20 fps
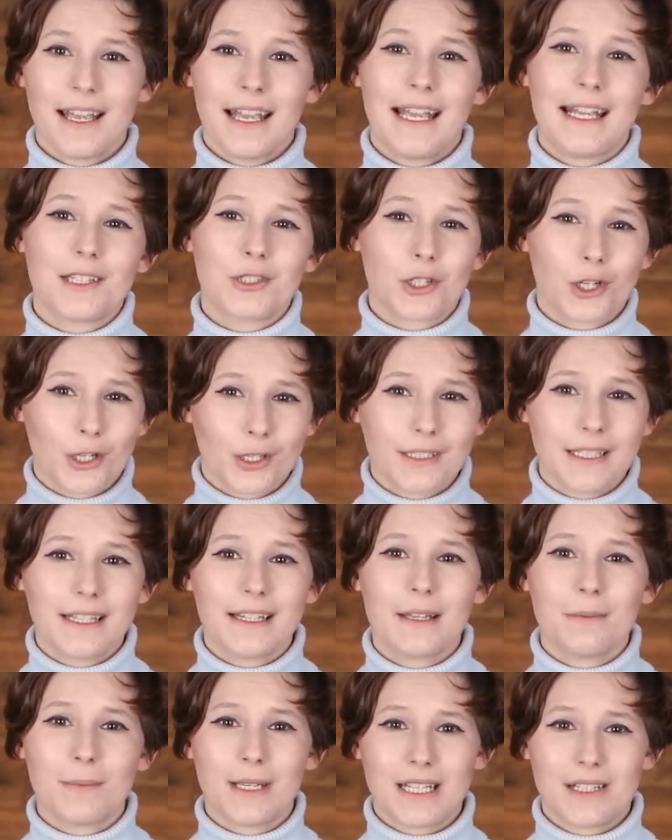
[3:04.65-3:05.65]
and turning
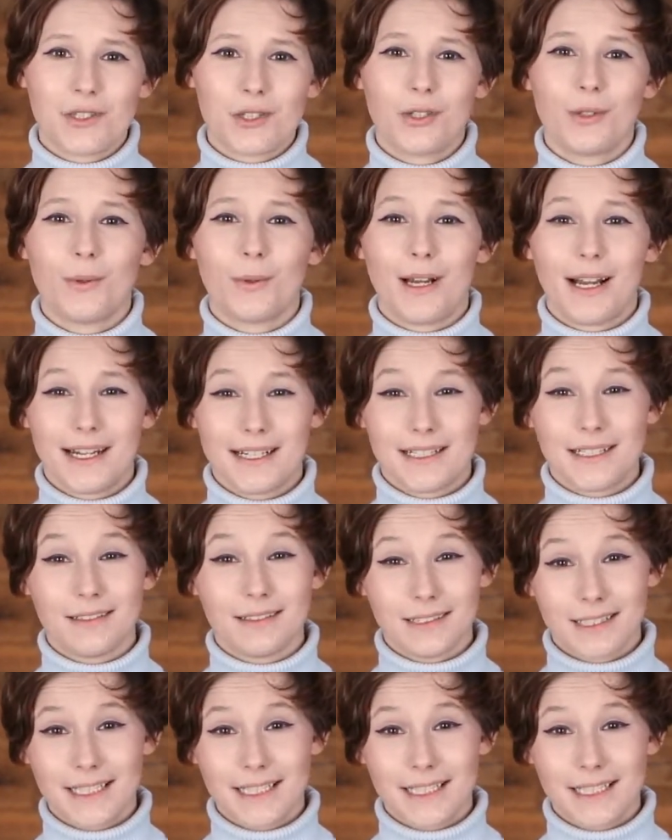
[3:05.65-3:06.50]
them into ideal